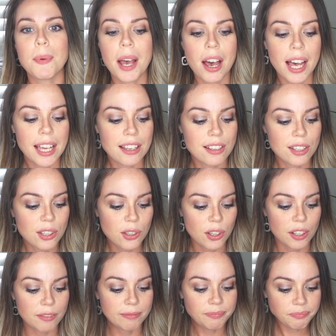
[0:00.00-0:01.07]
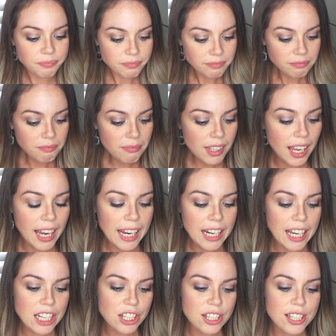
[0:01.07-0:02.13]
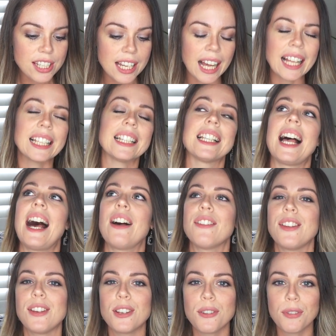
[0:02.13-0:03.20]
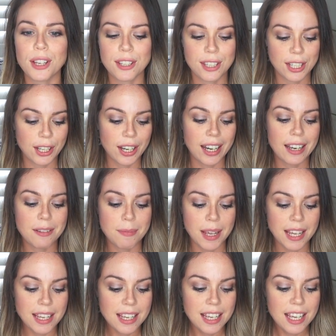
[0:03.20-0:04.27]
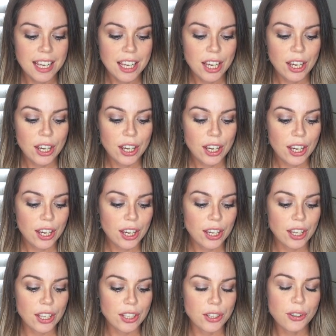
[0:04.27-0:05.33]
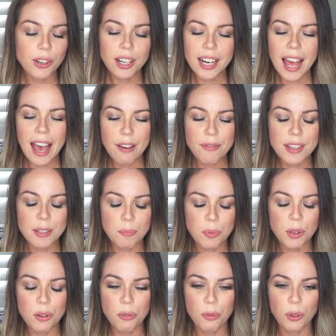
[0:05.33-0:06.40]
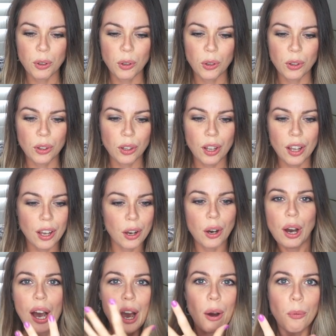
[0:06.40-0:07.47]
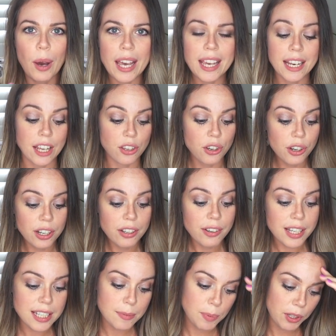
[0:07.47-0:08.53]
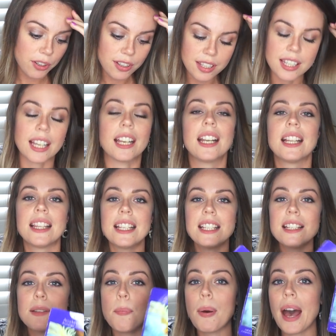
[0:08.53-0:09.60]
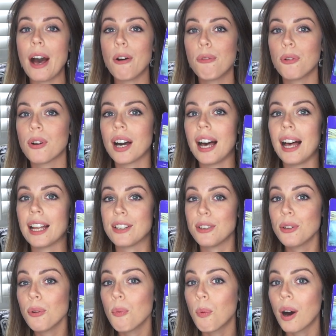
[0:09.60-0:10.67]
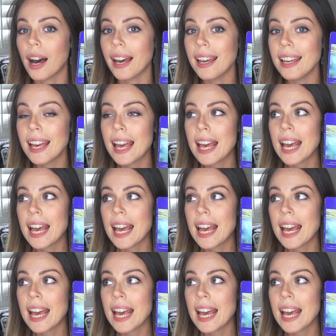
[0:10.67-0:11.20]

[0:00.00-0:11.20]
my highest good, and I just allow the universe to guide me, you're gonna have this beautiful awakening. You're gonna experience it. This is a powerful card. You know why?